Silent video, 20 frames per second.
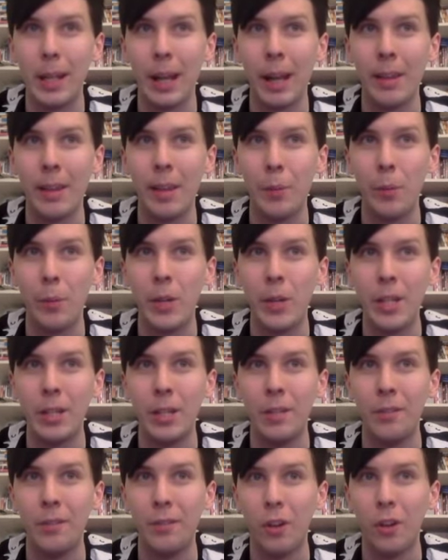and then we
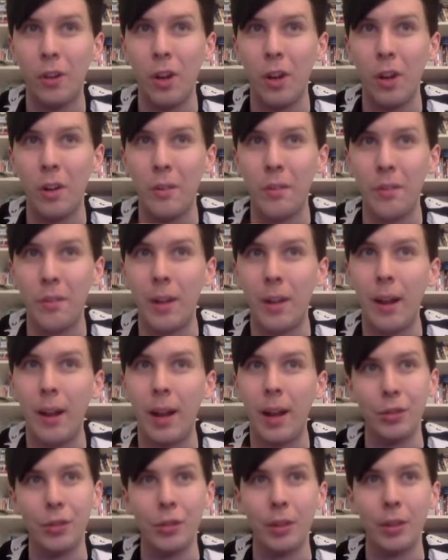did full-on
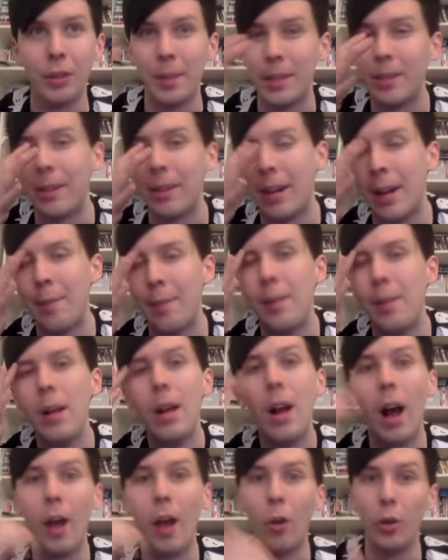live stream this time.
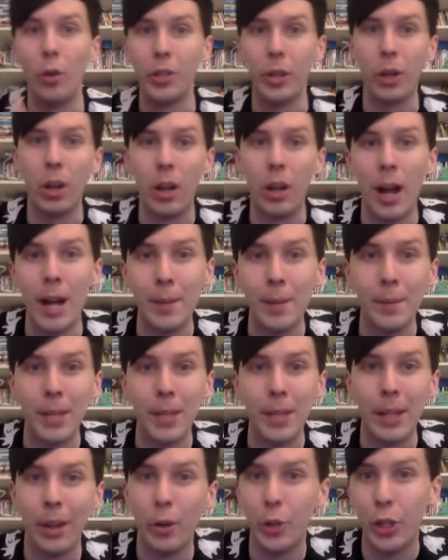And also climbed
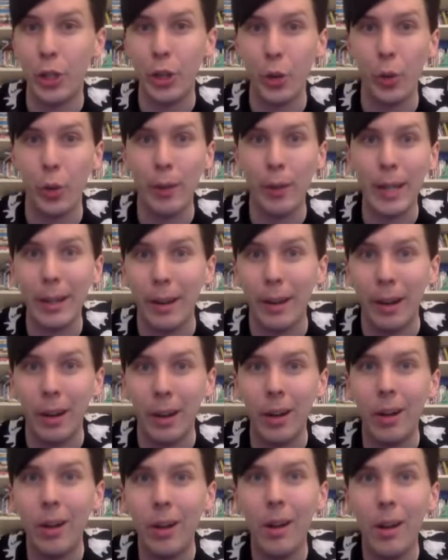the O2
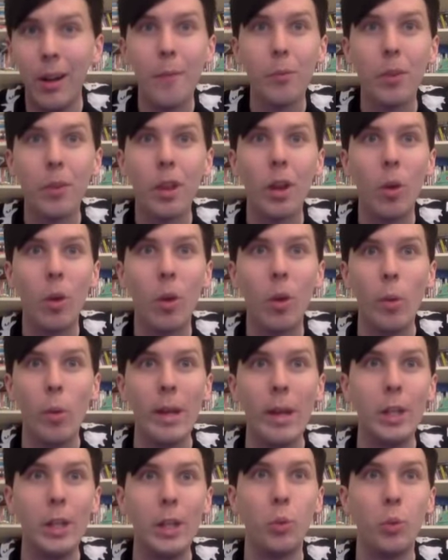Arena,
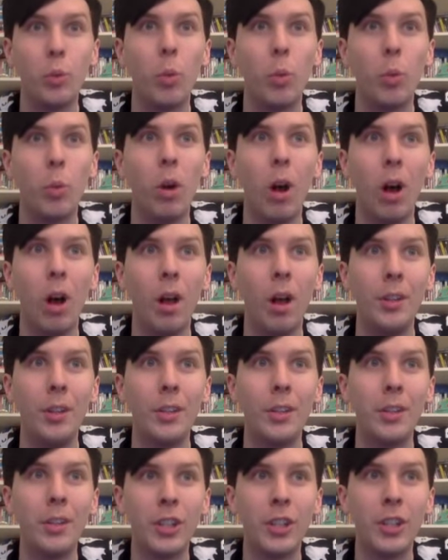which was
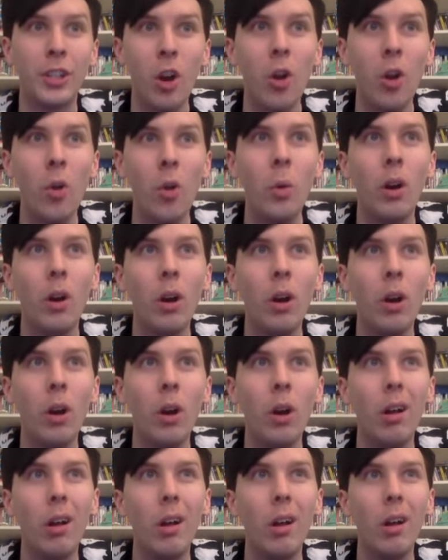so
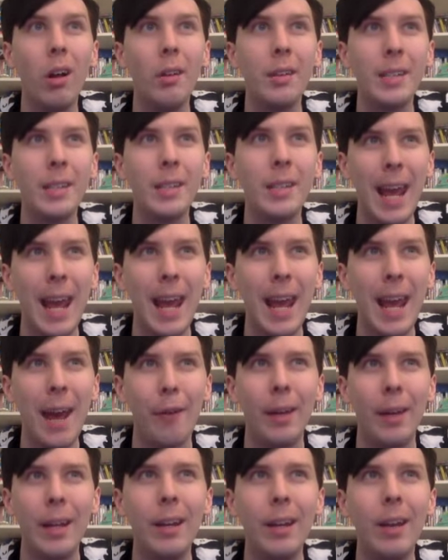
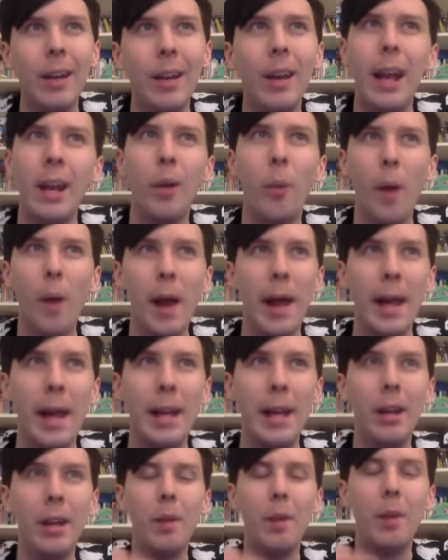scary in a
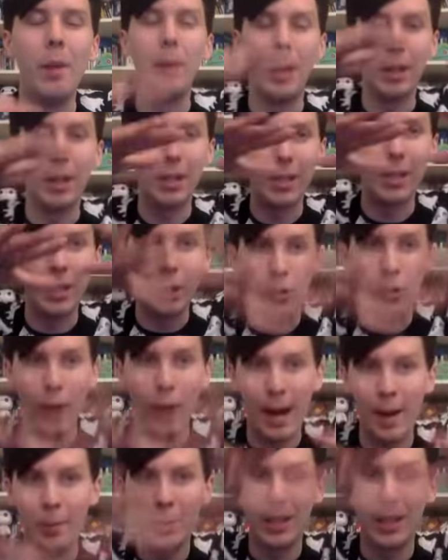way, because the
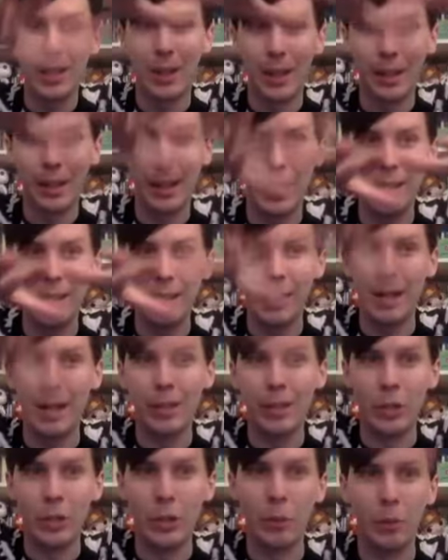ground is like this. I
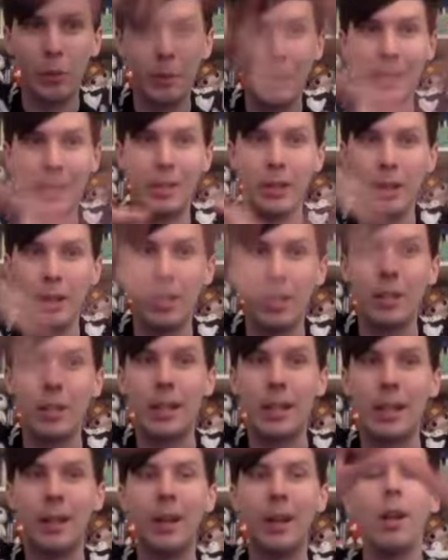thought it would be
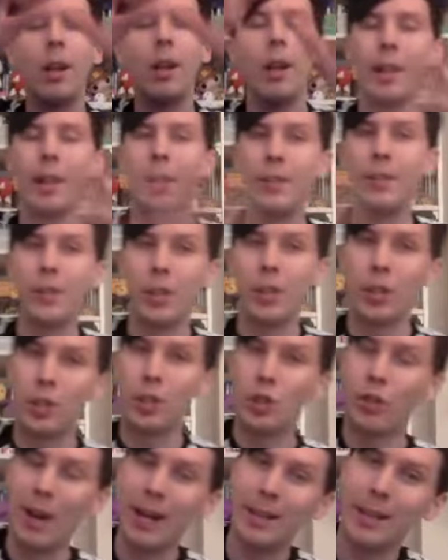sturdy, and then you've got to
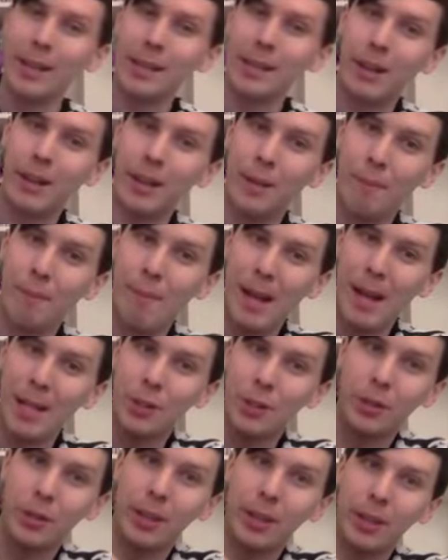drag this kind of
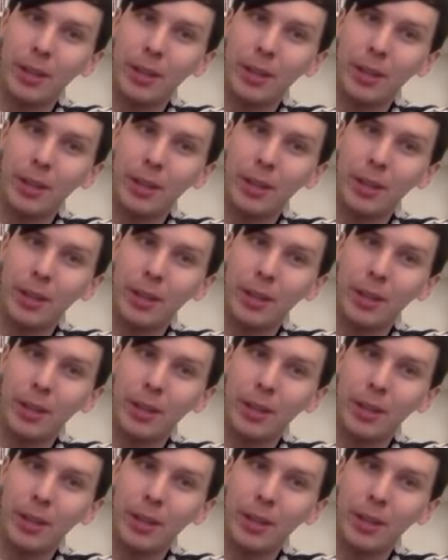metal thing